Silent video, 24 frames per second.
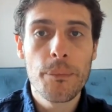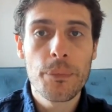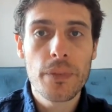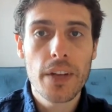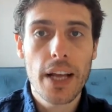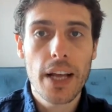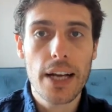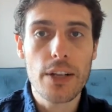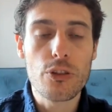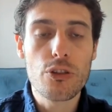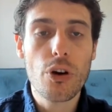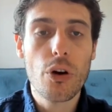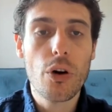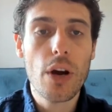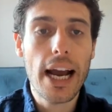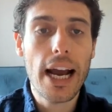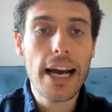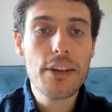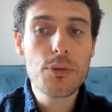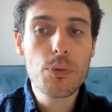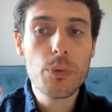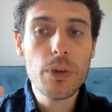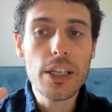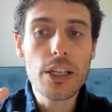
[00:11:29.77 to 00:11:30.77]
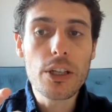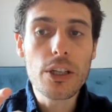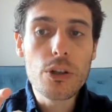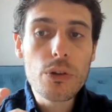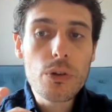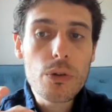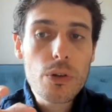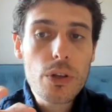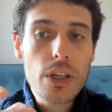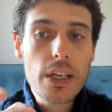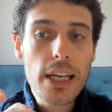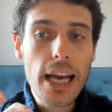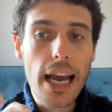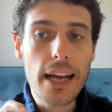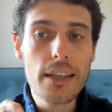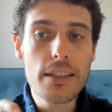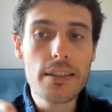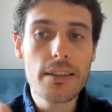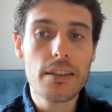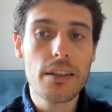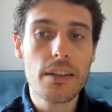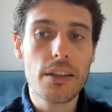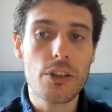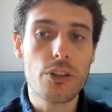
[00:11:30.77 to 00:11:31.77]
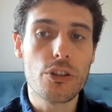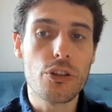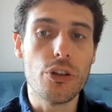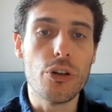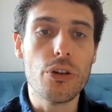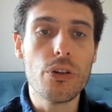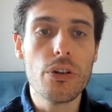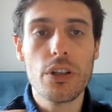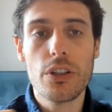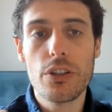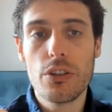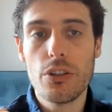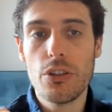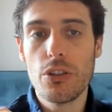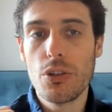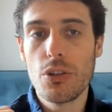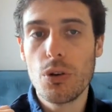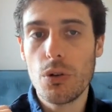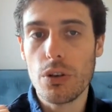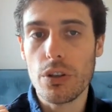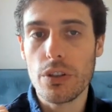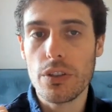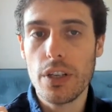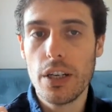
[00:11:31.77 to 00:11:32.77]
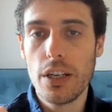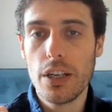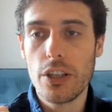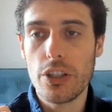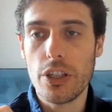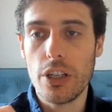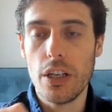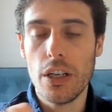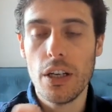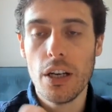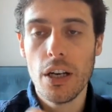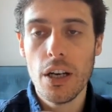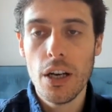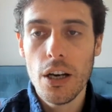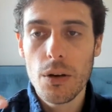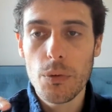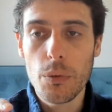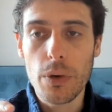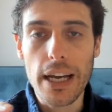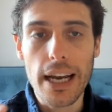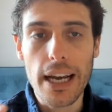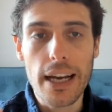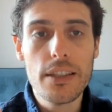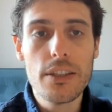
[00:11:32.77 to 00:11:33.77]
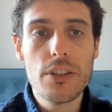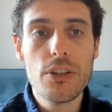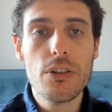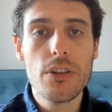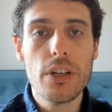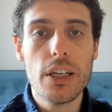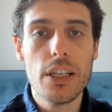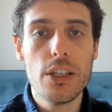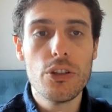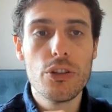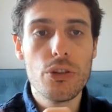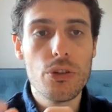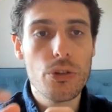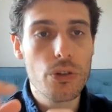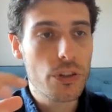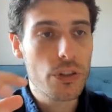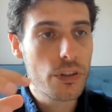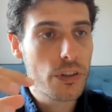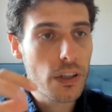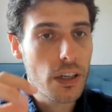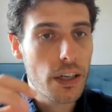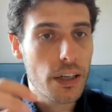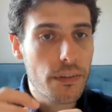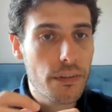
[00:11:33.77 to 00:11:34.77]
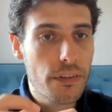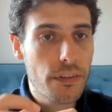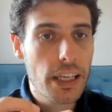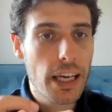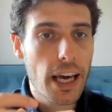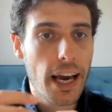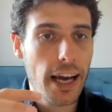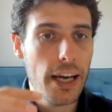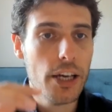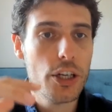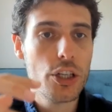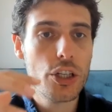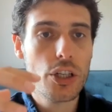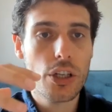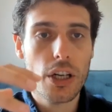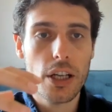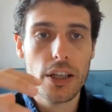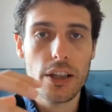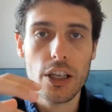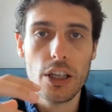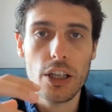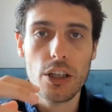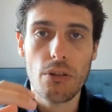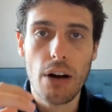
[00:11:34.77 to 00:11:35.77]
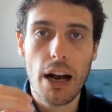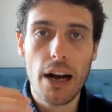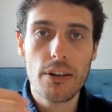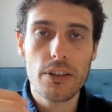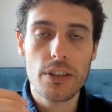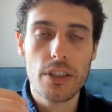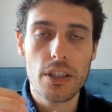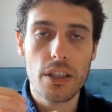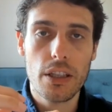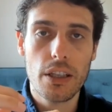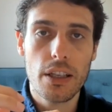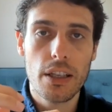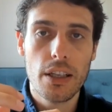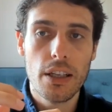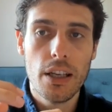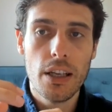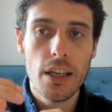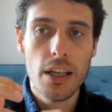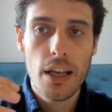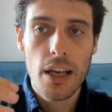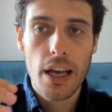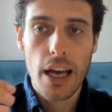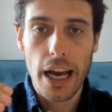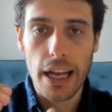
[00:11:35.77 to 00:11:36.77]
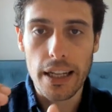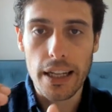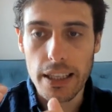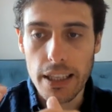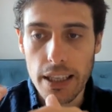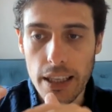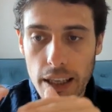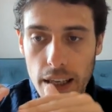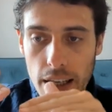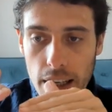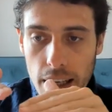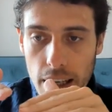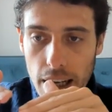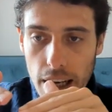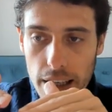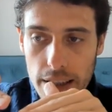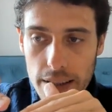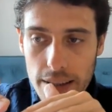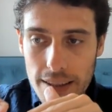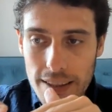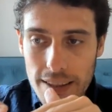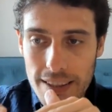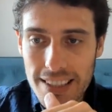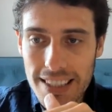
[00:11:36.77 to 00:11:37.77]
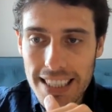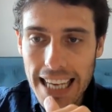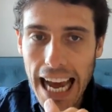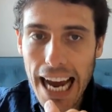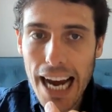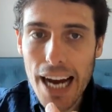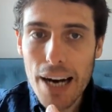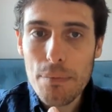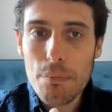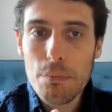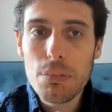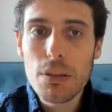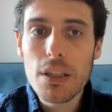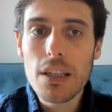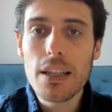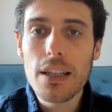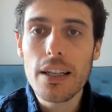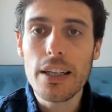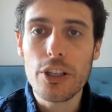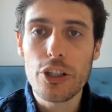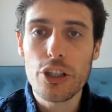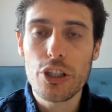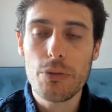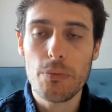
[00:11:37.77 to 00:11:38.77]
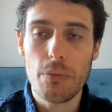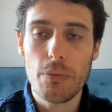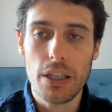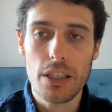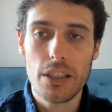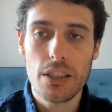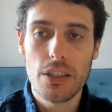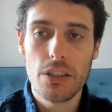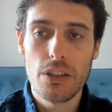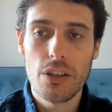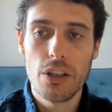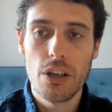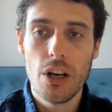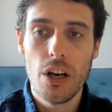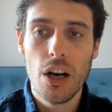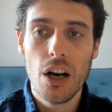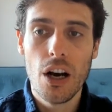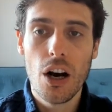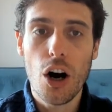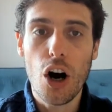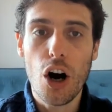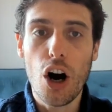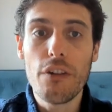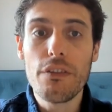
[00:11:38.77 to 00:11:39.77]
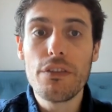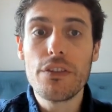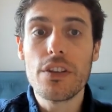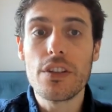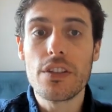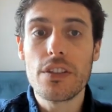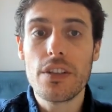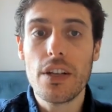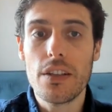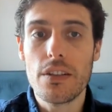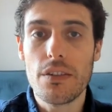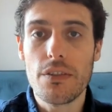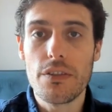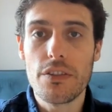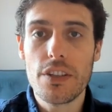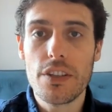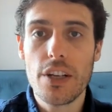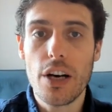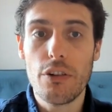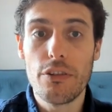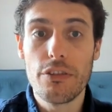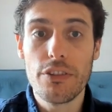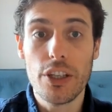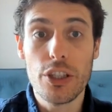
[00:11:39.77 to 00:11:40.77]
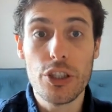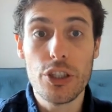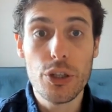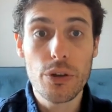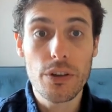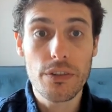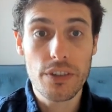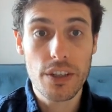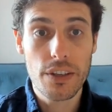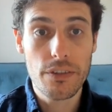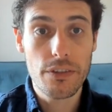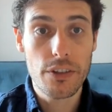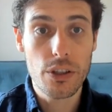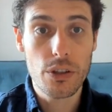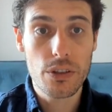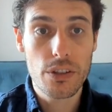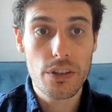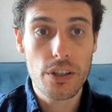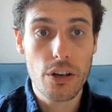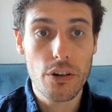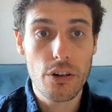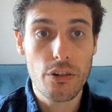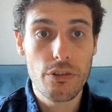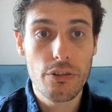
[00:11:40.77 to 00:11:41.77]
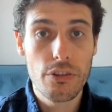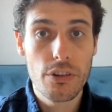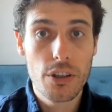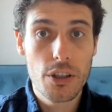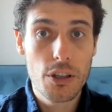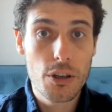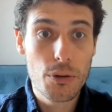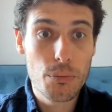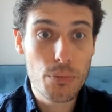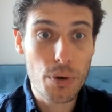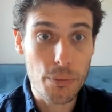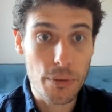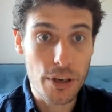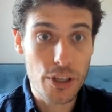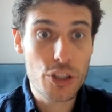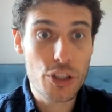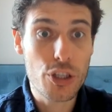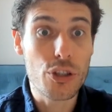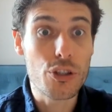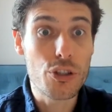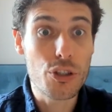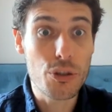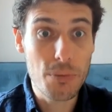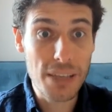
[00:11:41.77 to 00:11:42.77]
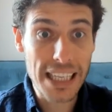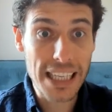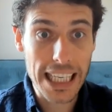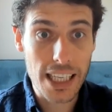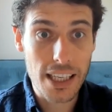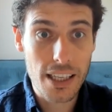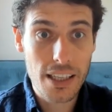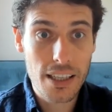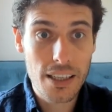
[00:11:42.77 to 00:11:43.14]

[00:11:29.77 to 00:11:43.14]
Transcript: And so as we enter this Uranus and Taurus energy, we enter into the solidification and the grounding and the establishment of the sense of self that you have given yourself permission to be.